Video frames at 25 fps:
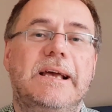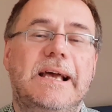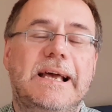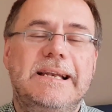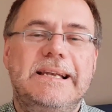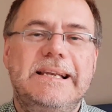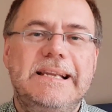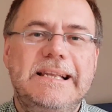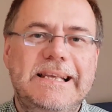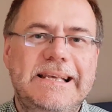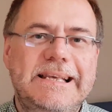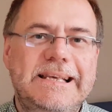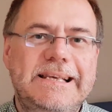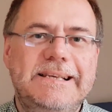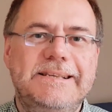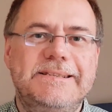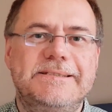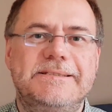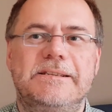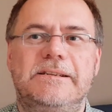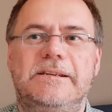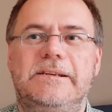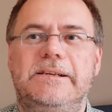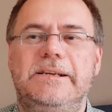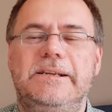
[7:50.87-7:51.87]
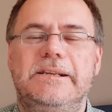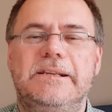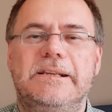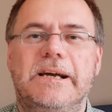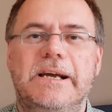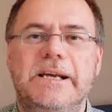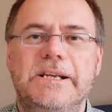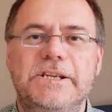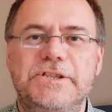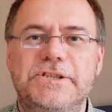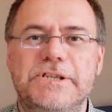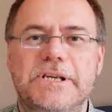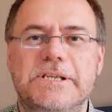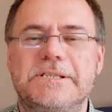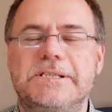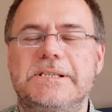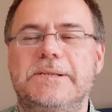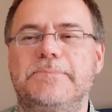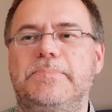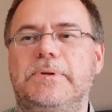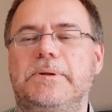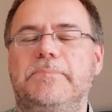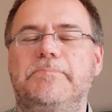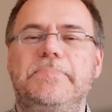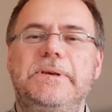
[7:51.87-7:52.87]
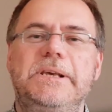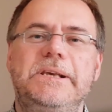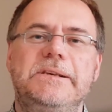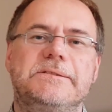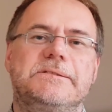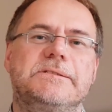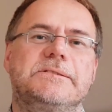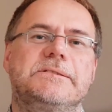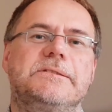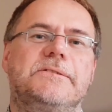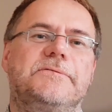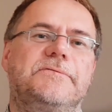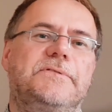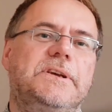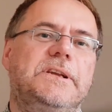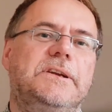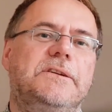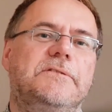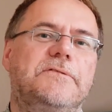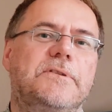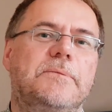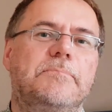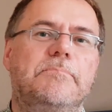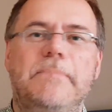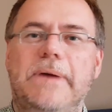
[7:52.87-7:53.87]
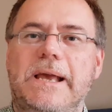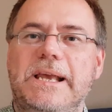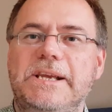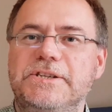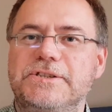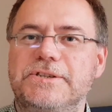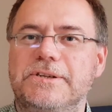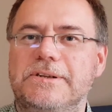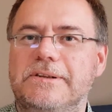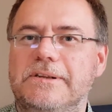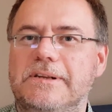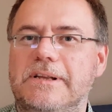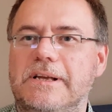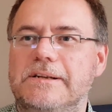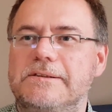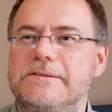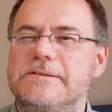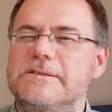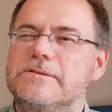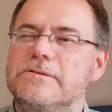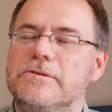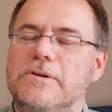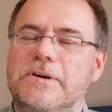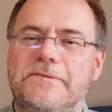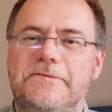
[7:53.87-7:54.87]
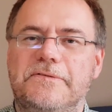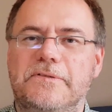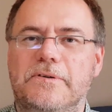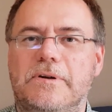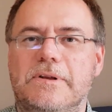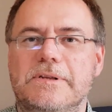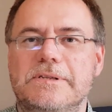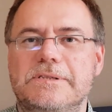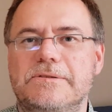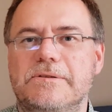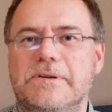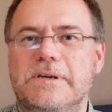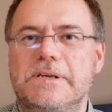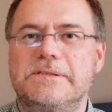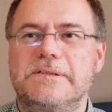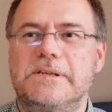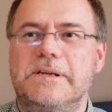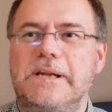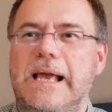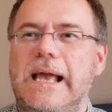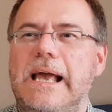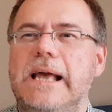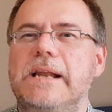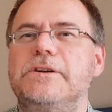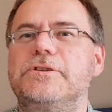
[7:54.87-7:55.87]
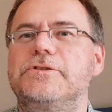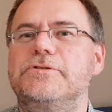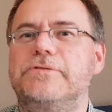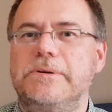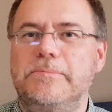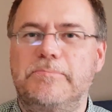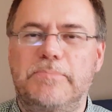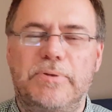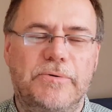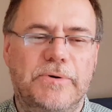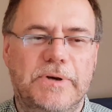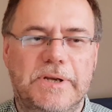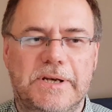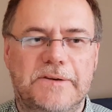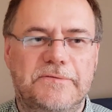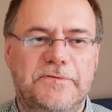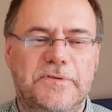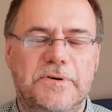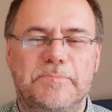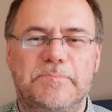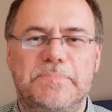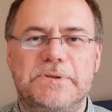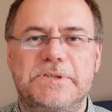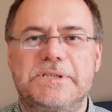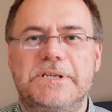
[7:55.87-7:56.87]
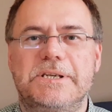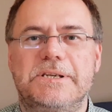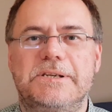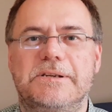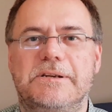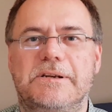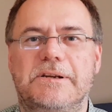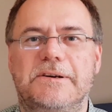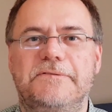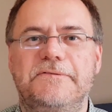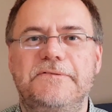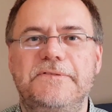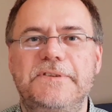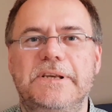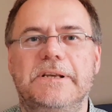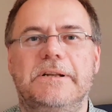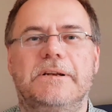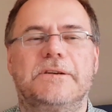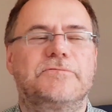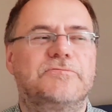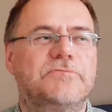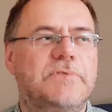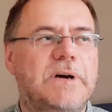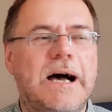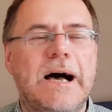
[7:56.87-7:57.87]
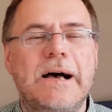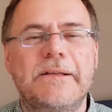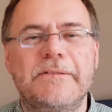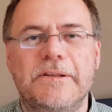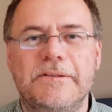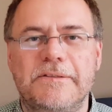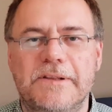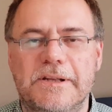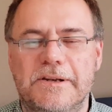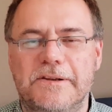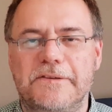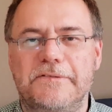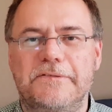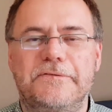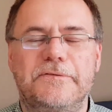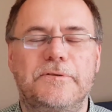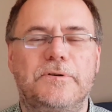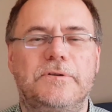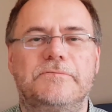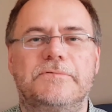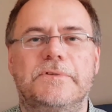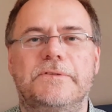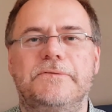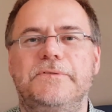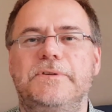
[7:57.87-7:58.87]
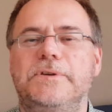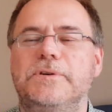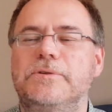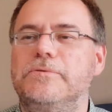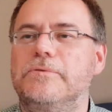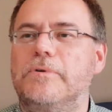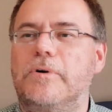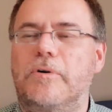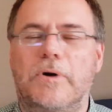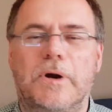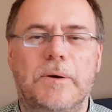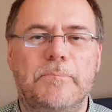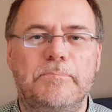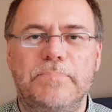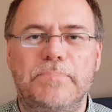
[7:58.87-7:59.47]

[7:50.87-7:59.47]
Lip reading: and easily digestible pieces of information that serve also as an entry point for a particular field, rather than a full review or a